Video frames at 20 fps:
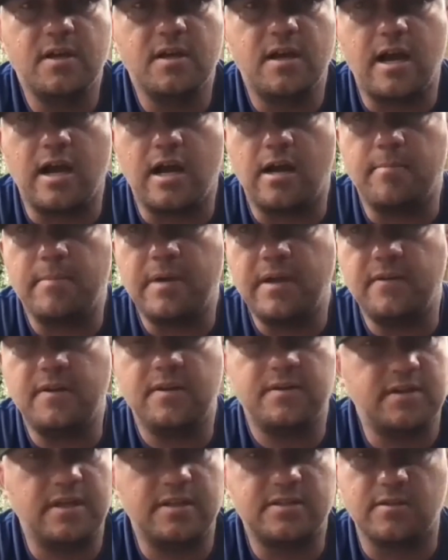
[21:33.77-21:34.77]
And
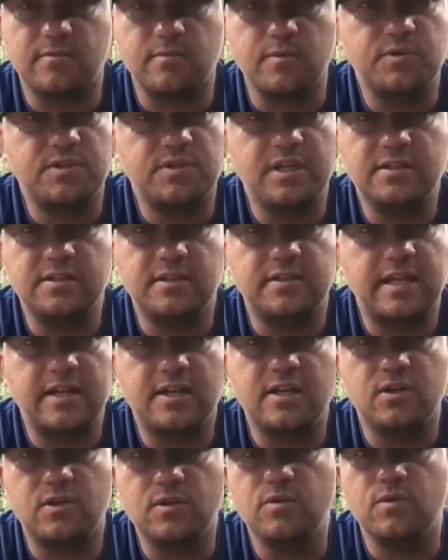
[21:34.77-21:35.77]
it's a routine that they
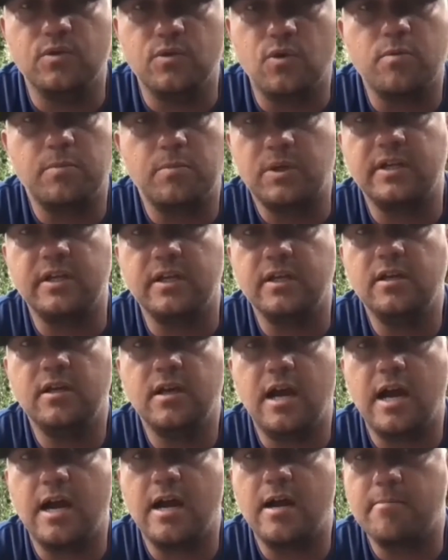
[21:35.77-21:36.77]
can do normally.
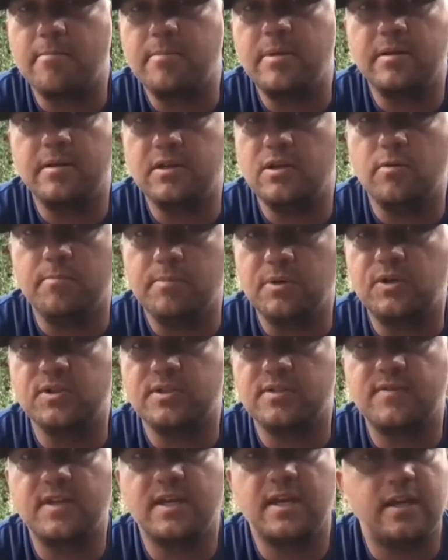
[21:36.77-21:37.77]
But, because
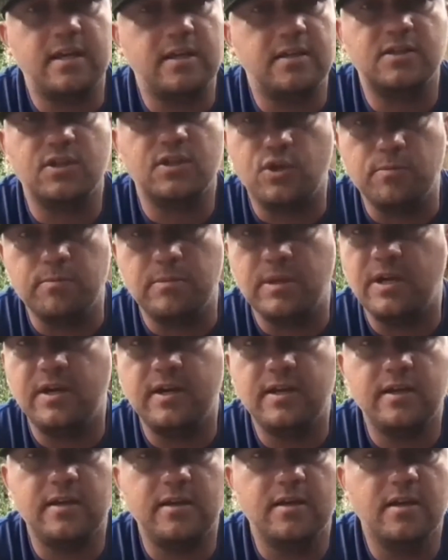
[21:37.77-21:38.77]
of the heat, the
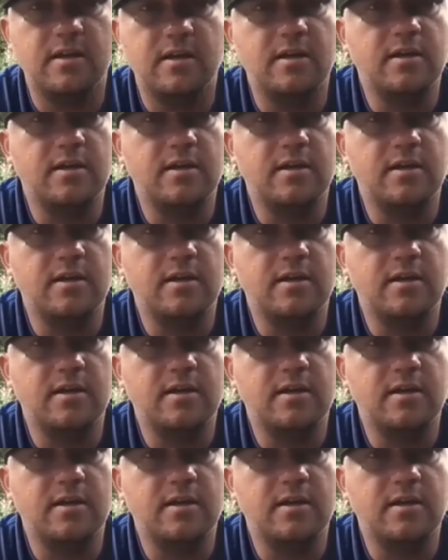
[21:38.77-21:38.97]
humidity,